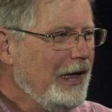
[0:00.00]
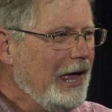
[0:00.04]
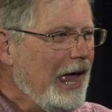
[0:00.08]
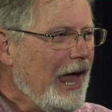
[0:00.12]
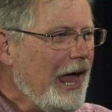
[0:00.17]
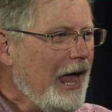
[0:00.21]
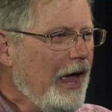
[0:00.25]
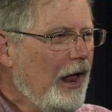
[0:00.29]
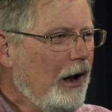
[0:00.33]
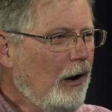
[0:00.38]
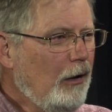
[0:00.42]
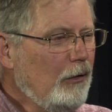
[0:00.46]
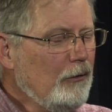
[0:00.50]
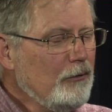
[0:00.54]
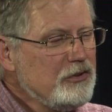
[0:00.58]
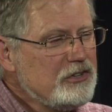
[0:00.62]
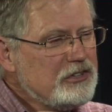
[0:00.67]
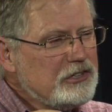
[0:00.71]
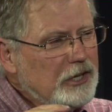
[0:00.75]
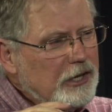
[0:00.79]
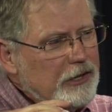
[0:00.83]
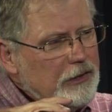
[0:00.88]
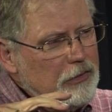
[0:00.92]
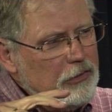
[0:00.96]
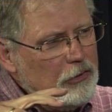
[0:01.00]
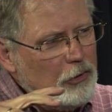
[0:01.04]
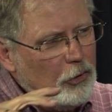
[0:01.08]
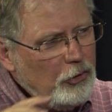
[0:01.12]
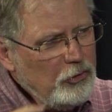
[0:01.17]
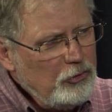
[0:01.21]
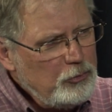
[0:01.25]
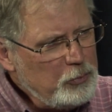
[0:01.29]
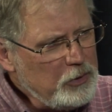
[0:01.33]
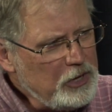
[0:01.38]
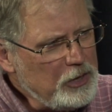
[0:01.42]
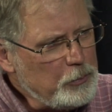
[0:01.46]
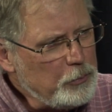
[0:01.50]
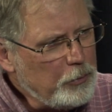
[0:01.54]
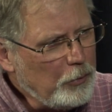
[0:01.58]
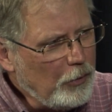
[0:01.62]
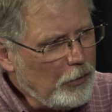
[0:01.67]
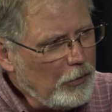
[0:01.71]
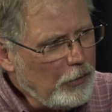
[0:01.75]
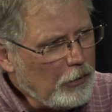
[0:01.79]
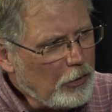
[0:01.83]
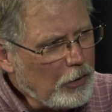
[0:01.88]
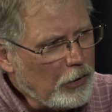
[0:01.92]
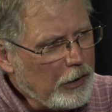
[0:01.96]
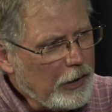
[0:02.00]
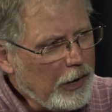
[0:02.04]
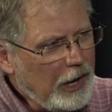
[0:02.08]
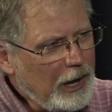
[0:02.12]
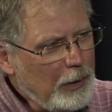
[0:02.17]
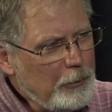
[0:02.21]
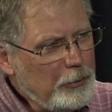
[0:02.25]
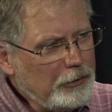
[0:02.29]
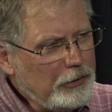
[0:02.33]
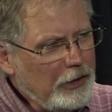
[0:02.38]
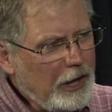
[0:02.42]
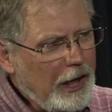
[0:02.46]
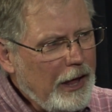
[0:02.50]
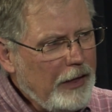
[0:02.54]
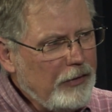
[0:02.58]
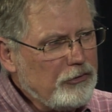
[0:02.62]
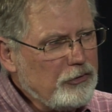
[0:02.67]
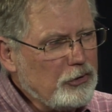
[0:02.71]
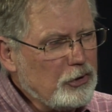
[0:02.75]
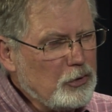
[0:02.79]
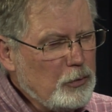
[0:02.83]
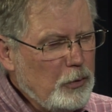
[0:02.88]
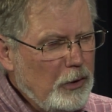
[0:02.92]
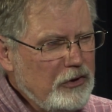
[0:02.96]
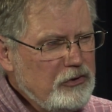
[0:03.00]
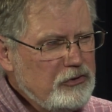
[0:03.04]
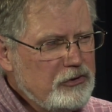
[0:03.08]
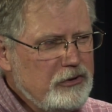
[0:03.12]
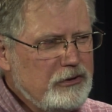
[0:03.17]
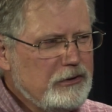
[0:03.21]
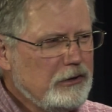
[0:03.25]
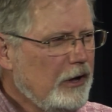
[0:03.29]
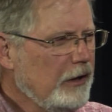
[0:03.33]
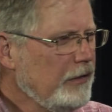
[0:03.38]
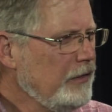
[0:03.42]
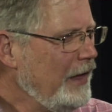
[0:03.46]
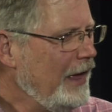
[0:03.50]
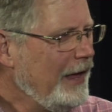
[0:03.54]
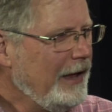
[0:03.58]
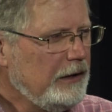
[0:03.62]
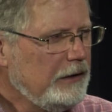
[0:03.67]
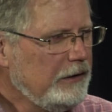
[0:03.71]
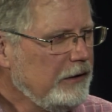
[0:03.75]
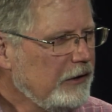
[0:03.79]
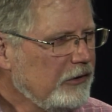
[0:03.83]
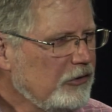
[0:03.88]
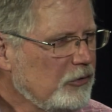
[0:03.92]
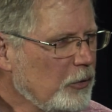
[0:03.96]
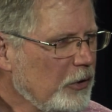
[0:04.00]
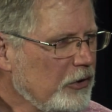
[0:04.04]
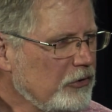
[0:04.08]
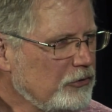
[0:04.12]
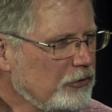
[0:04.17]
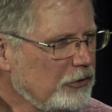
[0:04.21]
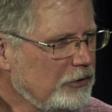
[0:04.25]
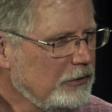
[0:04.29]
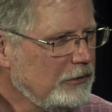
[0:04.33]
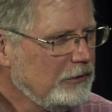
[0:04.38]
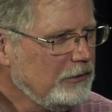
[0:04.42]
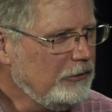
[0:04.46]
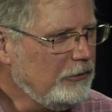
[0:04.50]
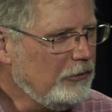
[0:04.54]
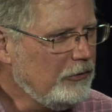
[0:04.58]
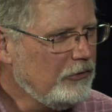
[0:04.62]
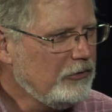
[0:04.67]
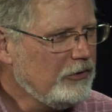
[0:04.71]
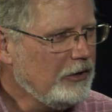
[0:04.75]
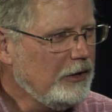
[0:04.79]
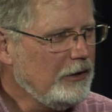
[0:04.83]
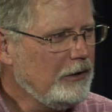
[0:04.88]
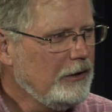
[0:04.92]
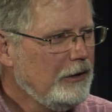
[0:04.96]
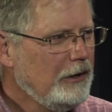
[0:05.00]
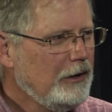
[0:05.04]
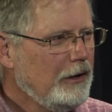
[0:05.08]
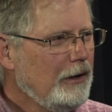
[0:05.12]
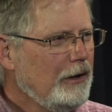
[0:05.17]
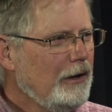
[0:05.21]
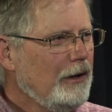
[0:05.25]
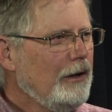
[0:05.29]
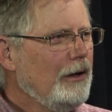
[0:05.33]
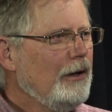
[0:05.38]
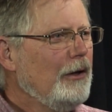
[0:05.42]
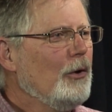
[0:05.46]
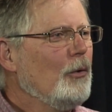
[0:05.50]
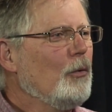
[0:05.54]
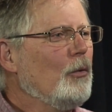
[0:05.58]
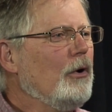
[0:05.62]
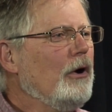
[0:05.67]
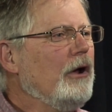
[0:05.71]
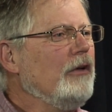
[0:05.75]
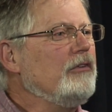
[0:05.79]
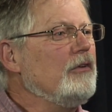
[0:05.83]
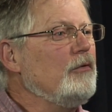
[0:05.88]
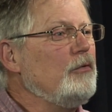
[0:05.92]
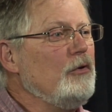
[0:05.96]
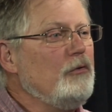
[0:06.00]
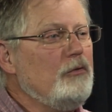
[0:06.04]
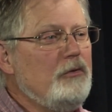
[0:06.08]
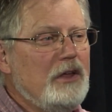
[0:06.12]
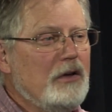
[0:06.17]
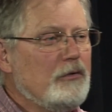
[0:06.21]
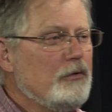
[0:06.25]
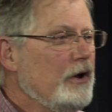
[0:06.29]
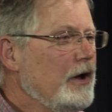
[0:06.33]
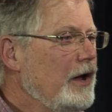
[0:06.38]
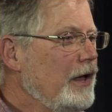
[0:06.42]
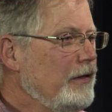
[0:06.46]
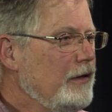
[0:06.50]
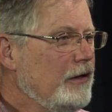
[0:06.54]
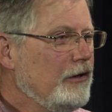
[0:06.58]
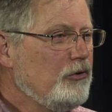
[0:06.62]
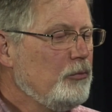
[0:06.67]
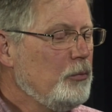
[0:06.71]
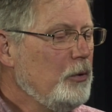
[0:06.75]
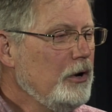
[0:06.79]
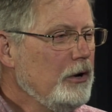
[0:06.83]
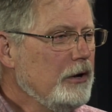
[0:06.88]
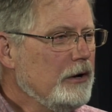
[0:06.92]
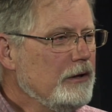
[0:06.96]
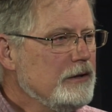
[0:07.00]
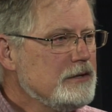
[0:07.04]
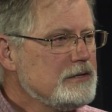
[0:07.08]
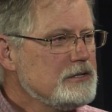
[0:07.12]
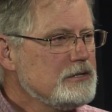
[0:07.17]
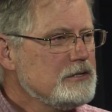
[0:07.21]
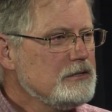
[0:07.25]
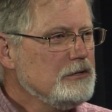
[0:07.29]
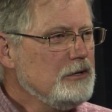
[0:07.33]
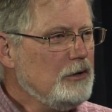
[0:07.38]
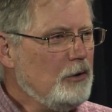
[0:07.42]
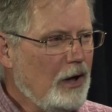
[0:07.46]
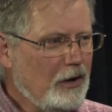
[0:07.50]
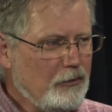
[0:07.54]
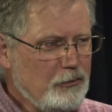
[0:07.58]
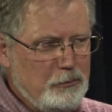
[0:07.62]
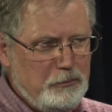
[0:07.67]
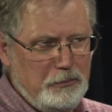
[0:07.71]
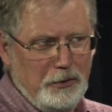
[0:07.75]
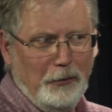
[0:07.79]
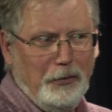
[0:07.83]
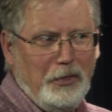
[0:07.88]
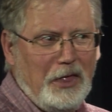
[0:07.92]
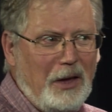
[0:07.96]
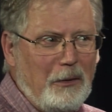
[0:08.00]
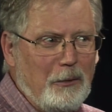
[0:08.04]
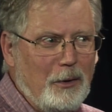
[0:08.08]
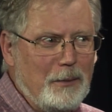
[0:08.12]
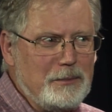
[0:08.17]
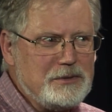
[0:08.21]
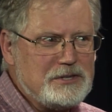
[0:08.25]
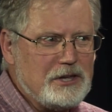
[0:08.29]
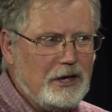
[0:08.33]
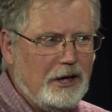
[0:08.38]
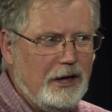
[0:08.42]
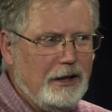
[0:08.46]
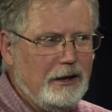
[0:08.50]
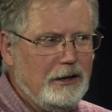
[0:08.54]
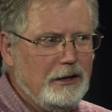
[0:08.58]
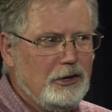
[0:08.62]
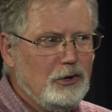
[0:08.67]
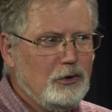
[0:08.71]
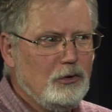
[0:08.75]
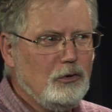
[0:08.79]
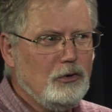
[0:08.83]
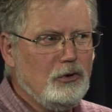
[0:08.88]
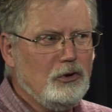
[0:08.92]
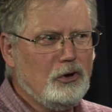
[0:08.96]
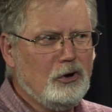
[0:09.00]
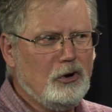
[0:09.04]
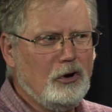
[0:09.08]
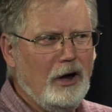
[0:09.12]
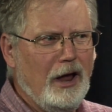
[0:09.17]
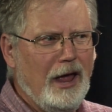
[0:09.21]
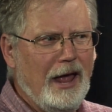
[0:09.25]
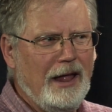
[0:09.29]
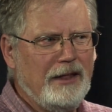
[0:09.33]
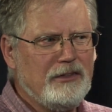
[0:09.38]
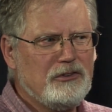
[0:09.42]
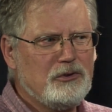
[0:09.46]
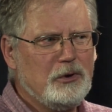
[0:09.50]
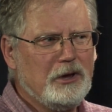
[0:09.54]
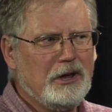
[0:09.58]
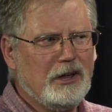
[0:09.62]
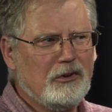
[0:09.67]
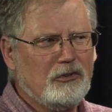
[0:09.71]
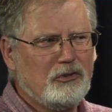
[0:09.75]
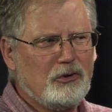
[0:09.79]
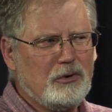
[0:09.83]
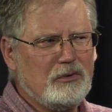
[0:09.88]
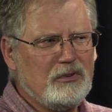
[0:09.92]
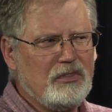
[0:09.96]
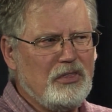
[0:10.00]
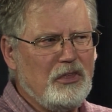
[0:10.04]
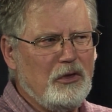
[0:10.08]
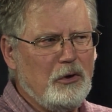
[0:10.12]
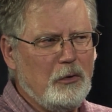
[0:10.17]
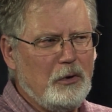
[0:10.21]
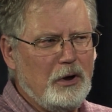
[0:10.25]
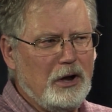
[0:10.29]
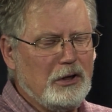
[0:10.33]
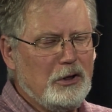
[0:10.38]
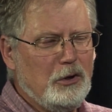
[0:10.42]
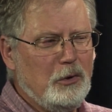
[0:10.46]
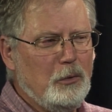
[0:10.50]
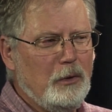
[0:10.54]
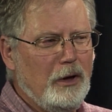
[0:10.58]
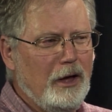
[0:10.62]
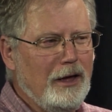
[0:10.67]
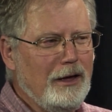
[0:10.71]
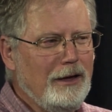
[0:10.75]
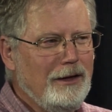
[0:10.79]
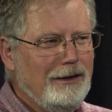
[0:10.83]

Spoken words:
And all of a sudden, those people are able to answer questions like the analytics question you just said. Whereas if you've never had the experience, you haven't built that website, you're answering in sort of a theoretical way.